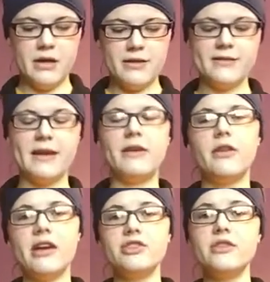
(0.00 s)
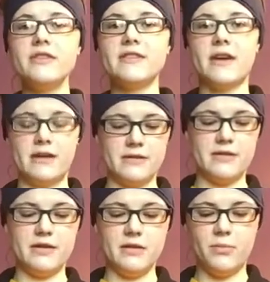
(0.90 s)
Psychological
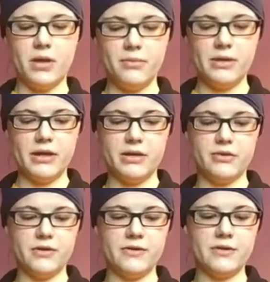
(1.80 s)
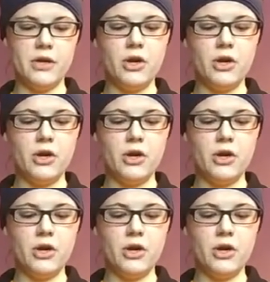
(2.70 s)
Science in the Public Interest,